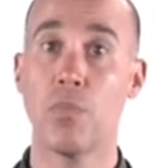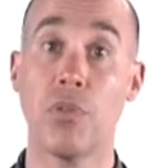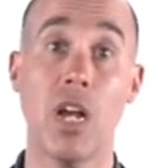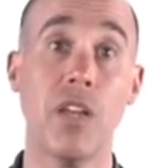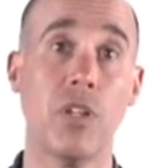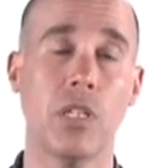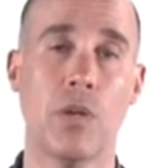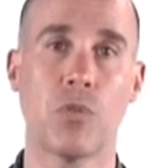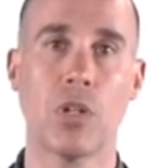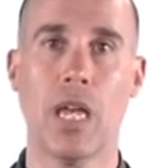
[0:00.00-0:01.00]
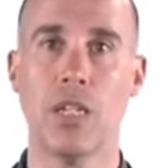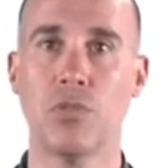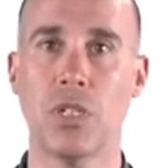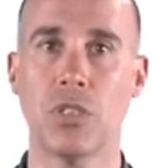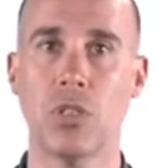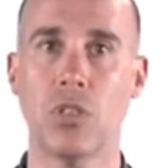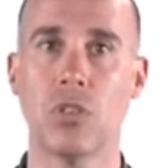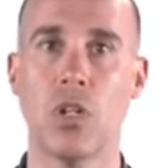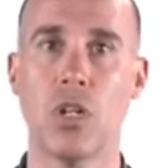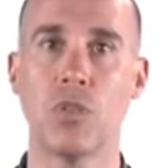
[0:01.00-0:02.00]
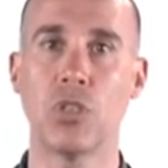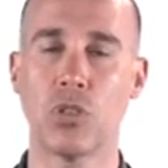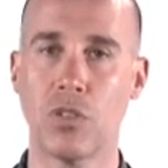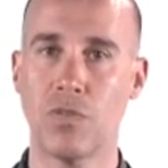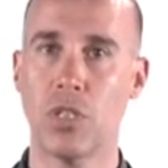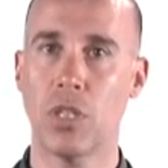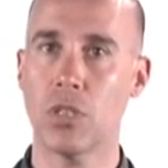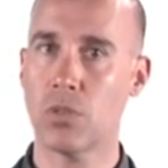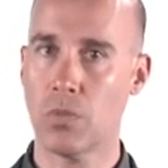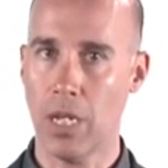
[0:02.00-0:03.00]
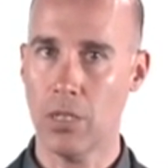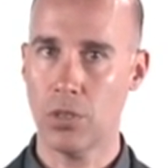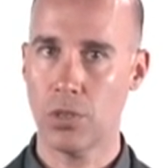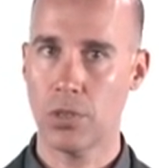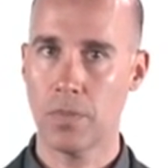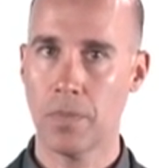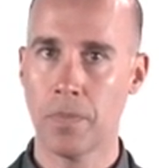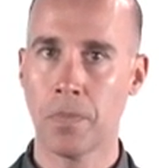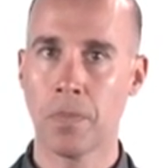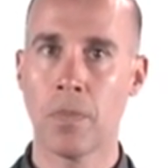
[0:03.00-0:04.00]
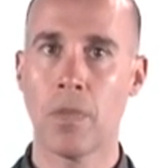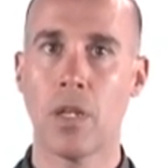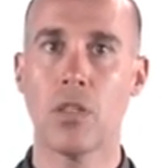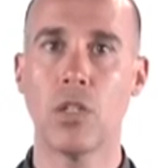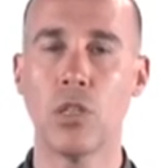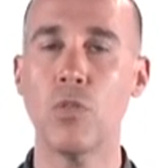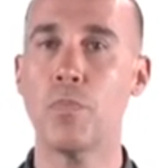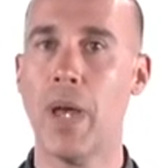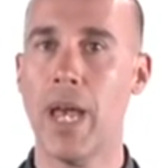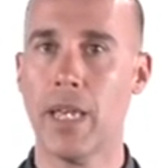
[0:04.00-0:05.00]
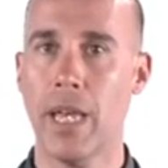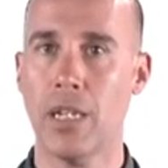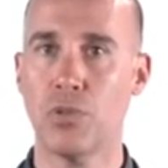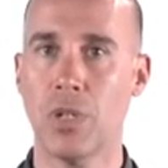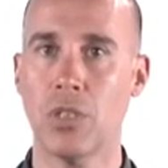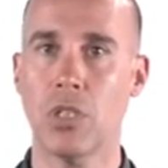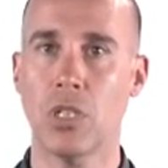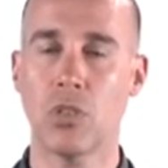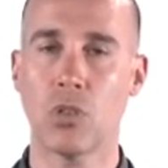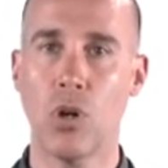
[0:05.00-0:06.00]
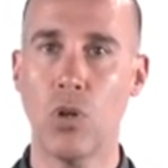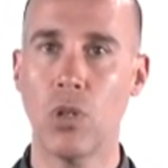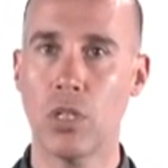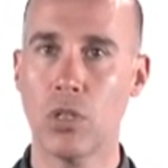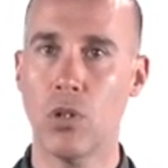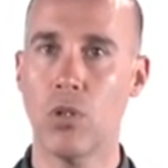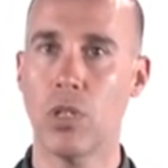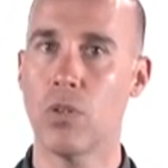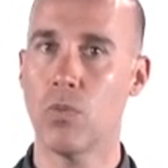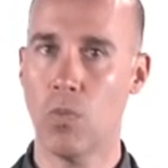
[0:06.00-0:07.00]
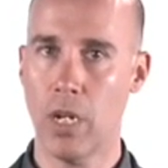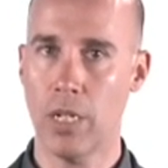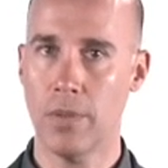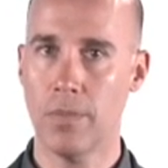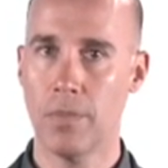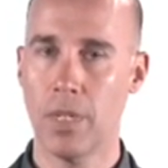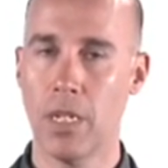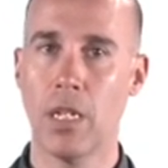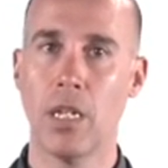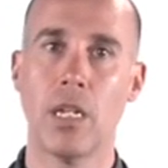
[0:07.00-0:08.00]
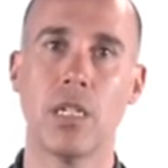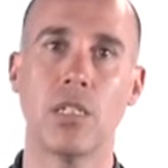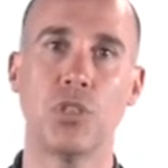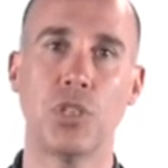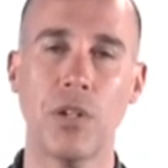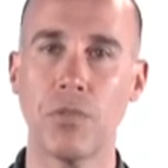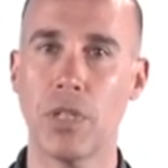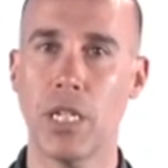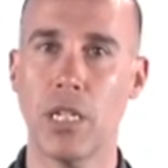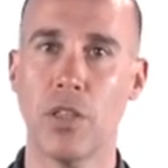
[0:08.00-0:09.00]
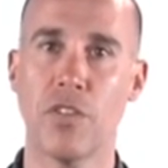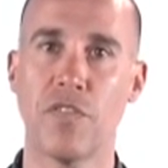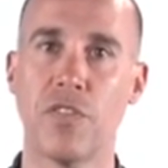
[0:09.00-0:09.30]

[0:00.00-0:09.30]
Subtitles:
Private network addresses are reserved to this range. The loopback address is :::1. Generally, the